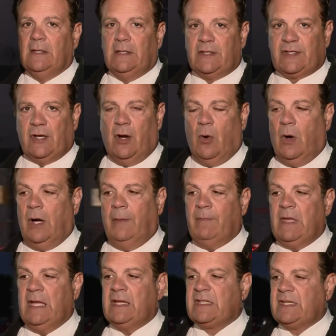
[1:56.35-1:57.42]
So um,
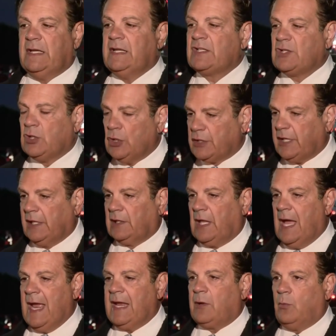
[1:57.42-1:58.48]
it's, it's looking
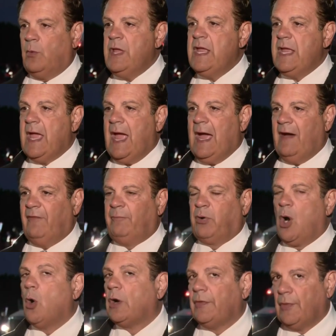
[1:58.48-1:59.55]
like we have
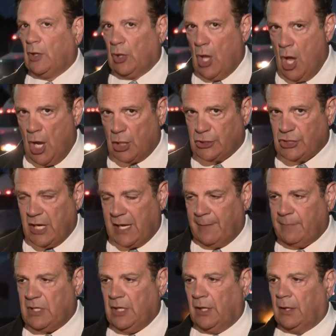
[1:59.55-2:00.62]
broken the logjam
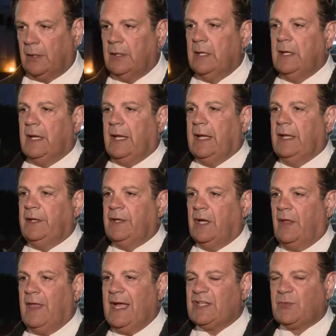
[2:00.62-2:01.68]
here, and
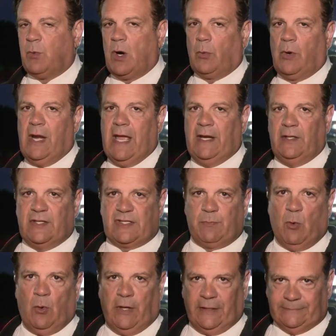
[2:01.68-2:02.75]
uh, that's where we're headed this
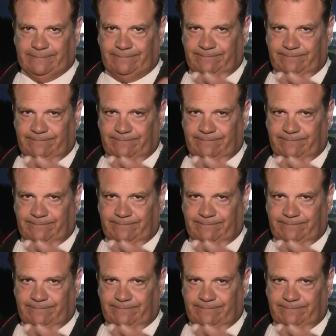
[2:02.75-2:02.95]
morning.